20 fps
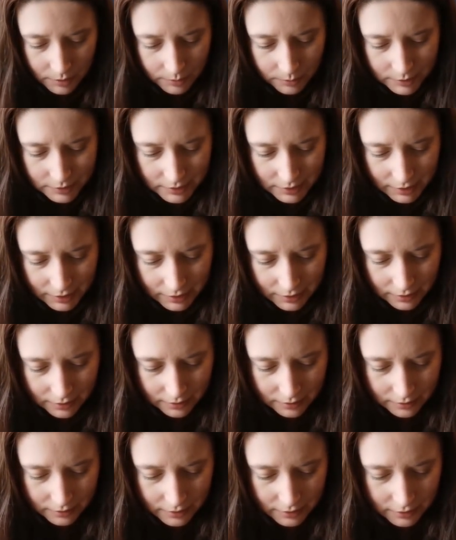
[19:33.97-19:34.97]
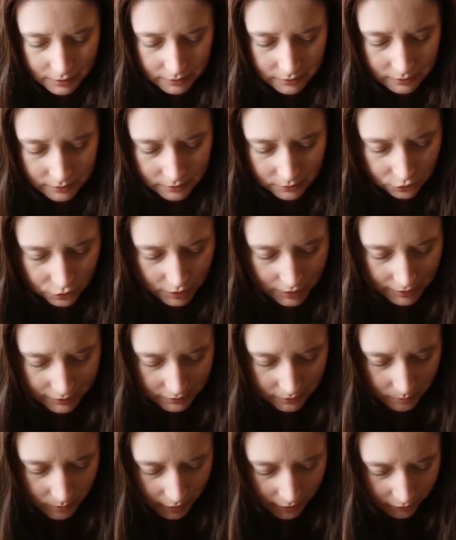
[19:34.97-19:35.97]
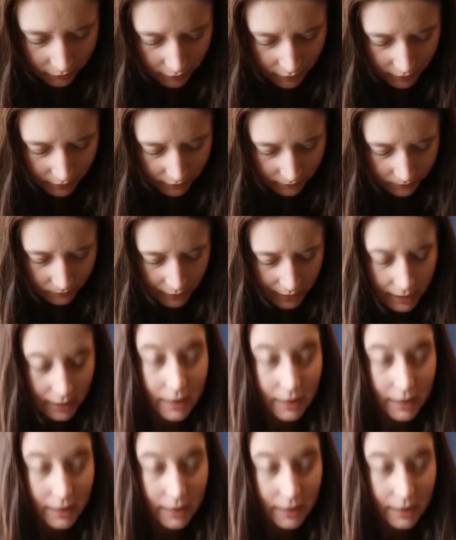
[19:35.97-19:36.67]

Big mistake, because she has to buy everything.